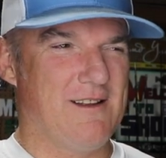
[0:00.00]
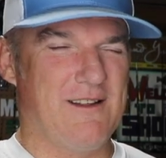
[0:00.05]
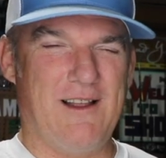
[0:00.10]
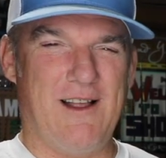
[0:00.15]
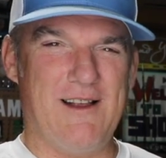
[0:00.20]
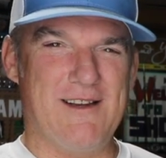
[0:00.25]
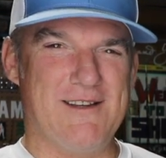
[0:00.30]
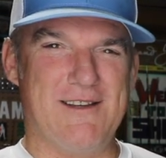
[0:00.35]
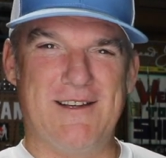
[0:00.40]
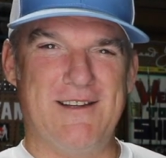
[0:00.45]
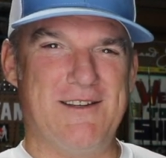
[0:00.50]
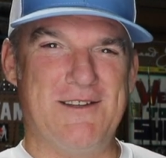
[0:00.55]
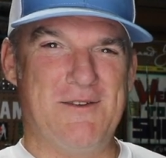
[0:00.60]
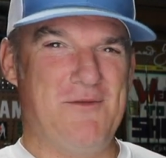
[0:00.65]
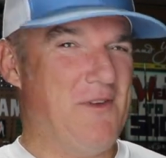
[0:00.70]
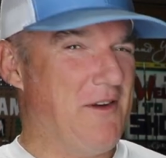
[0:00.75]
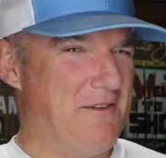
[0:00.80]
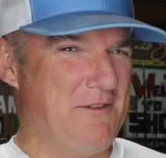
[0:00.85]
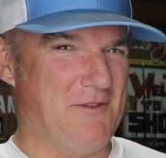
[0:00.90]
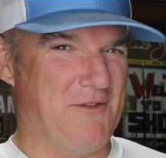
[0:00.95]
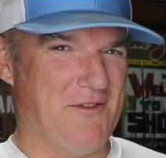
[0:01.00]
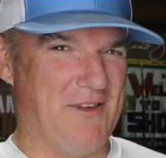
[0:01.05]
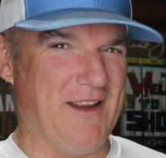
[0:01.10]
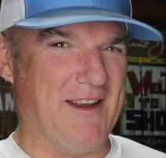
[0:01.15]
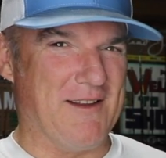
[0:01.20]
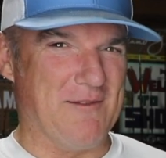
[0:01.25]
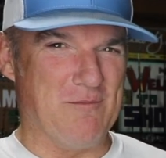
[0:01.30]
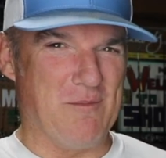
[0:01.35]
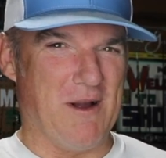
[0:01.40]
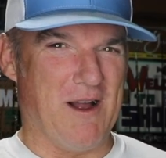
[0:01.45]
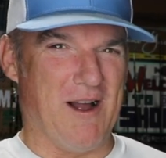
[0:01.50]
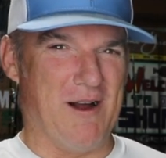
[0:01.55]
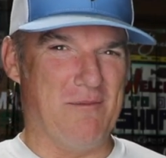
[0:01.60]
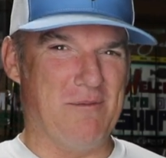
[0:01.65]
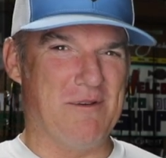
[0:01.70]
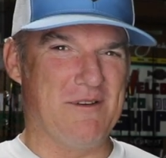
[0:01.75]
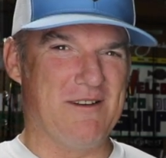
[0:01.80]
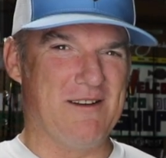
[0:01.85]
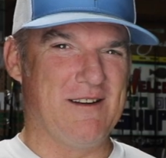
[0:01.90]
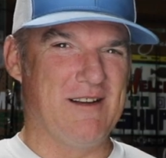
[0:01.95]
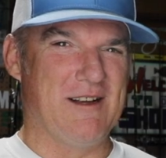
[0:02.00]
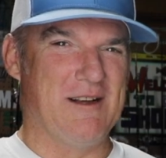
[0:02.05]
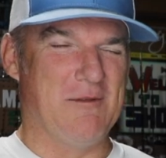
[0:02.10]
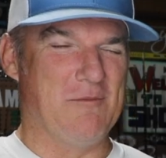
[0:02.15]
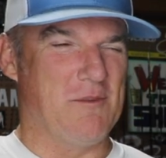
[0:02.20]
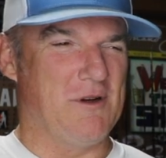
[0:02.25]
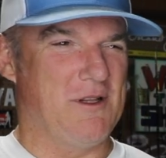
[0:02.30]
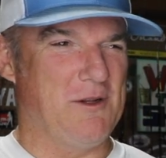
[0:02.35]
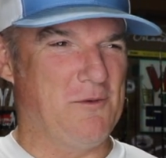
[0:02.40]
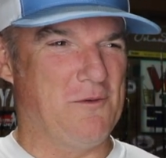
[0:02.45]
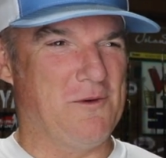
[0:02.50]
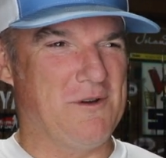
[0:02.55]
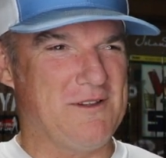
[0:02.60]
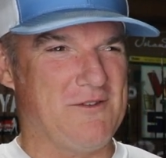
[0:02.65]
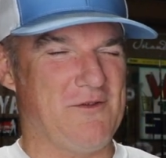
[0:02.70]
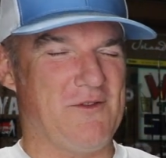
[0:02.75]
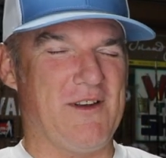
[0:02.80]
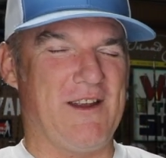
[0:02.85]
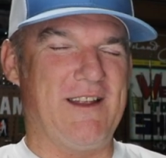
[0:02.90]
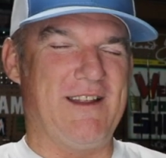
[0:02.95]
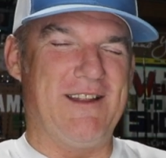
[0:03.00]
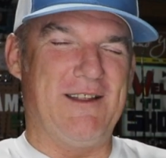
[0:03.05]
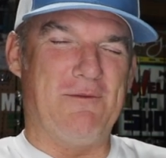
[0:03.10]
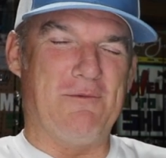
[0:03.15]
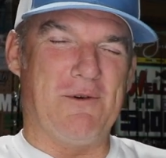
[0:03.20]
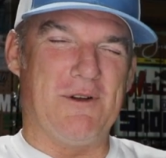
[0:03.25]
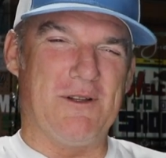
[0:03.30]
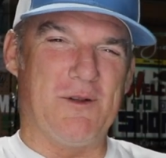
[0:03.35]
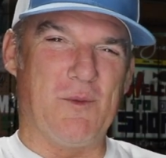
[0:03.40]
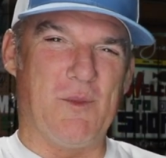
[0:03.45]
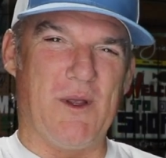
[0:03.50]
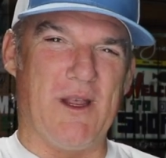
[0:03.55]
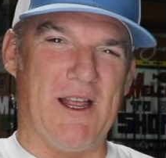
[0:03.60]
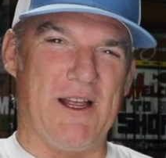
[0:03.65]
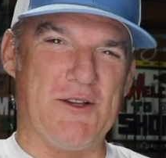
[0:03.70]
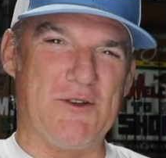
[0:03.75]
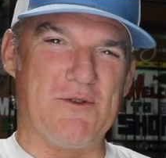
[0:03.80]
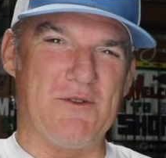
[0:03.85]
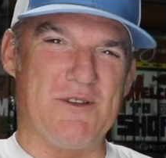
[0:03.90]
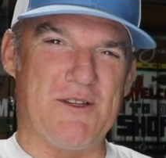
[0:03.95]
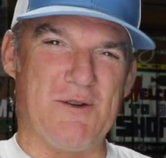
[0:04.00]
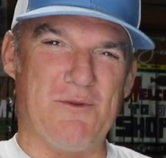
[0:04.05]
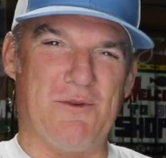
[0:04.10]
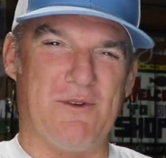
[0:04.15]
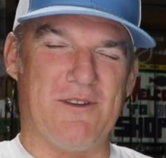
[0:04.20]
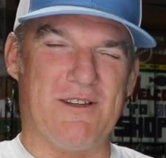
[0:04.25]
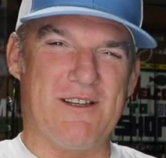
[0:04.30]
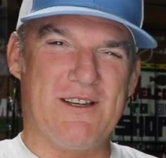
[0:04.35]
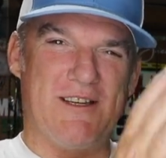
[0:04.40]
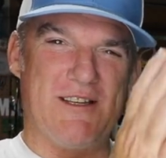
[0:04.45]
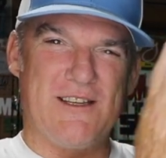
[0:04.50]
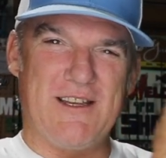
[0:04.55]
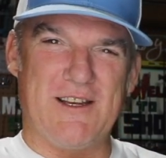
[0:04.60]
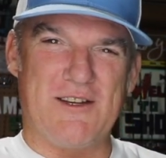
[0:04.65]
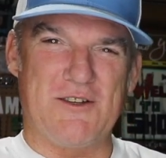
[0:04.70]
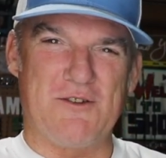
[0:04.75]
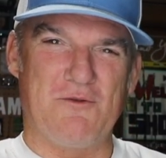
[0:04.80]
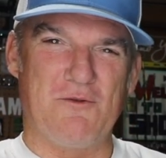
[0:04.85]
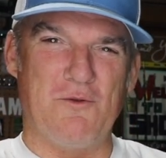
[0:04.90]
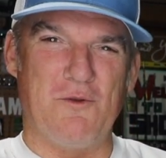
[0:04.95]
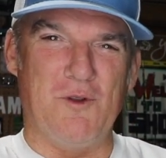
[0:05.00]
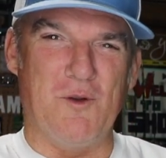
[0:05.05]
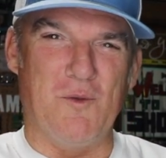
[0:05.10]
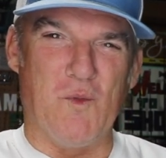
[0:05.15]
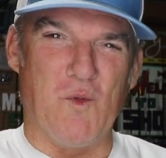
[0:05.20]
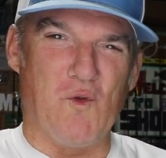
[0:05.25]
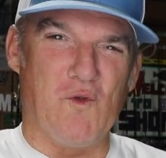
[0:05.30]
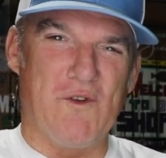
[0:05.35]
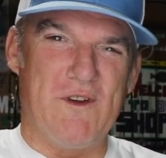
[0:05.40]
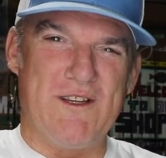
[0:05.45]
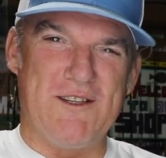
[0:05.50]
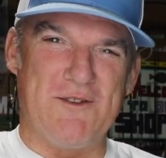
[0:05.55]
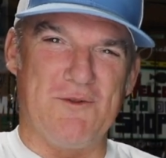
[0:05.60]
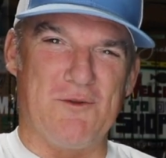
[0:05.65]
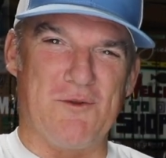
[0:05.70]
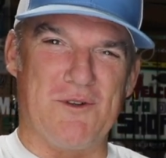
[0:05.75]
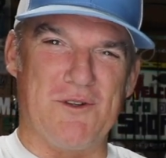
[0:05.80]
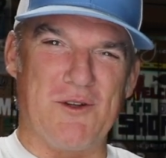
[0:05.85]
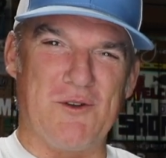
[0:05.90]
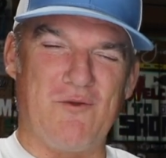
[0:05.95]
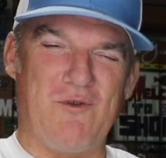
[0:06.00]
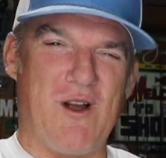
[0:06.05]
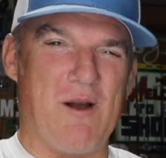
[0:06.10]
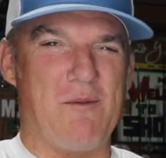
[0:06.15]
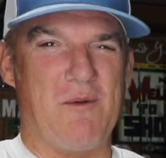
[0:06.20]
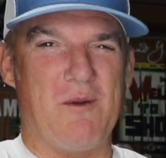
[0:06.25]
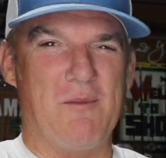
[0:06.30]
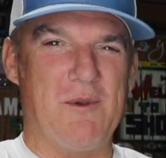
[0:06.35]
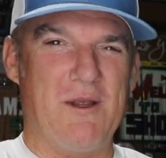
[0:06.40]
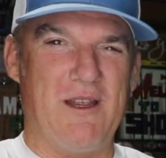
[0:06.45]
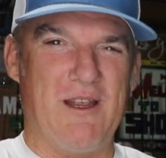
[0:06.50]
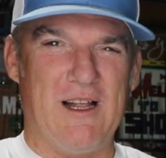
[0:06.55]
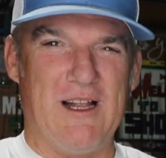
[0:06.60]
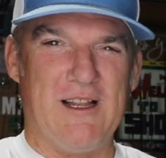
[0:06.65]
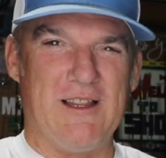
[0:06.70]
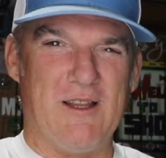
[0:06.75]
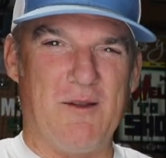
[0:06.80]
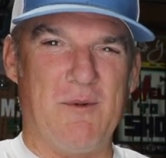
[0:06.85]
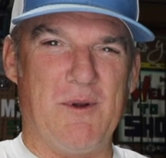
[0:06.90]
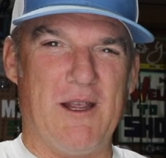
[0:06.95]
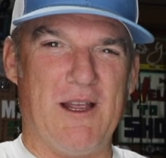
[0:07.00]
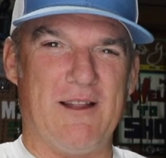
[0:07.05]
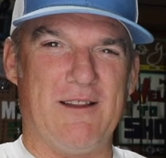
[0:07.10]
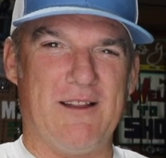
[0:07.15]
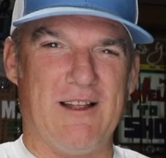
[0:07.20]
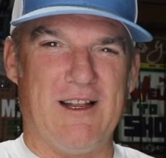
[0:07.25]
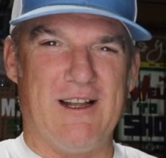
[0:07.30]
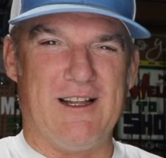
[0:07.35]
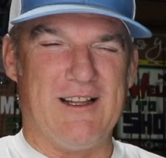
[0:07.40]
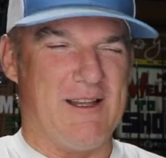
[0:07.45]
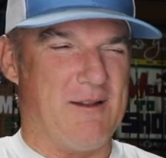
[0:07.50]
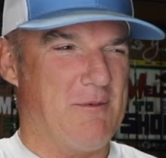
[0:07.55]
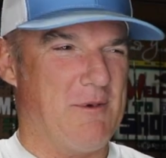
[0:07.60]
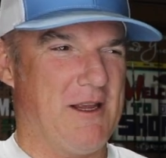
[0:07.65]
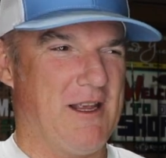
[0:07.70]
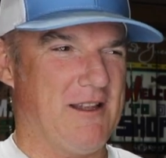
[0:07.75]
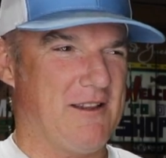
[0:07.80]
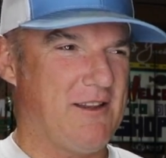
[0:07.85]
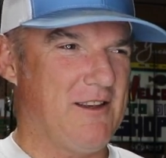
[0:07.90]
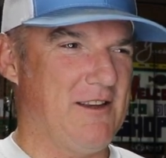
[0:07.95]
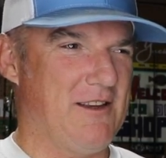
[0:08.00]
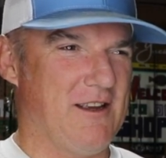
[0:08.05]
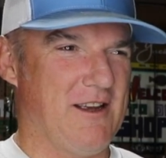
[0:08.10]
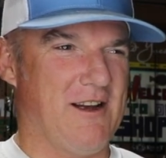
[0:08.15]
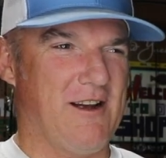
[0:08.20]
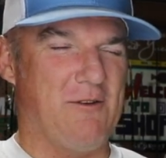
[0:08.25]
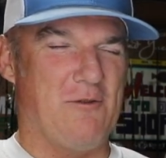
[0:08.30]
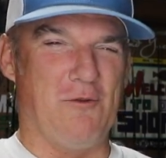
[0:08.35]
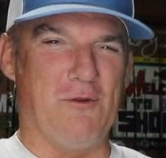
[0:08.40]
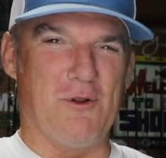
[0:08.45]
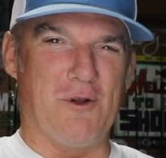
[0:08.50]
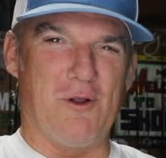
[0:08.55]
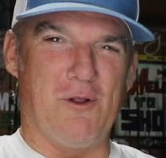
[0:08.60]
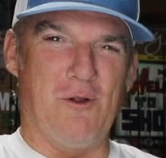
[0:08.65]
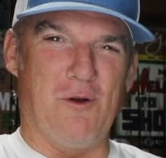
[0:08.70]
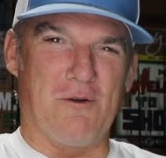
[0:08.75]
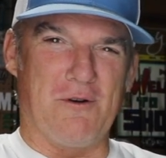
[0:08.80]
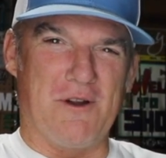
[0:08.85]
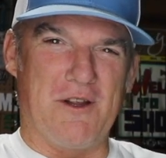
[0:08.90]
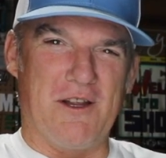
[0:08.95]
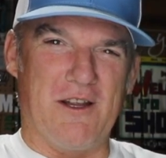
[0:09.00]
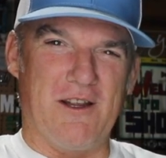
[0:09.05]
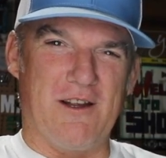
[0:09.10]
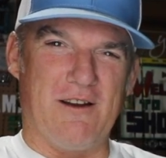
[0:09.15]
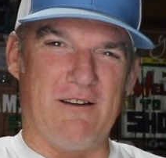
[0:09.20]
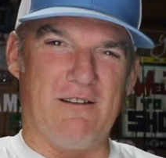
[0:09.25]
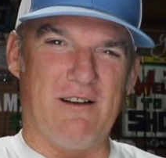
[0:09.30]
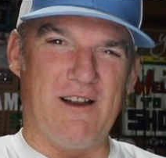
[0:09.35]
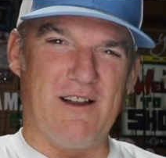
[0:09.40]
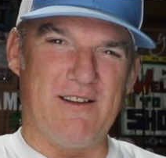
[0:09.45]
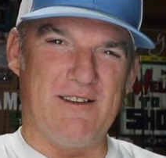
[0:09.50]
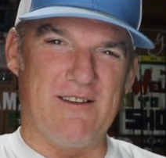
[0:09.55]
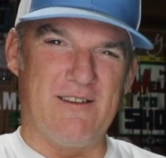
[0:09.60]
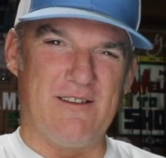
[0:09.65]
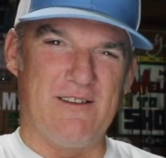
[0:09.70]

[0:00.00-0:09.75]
Guys, he's very vain, Bob. But he wanted vain. He wanted the big entrance. He wanted this. He's like, screw all the Marines and all the crap. Let me get the all the glory here, all right?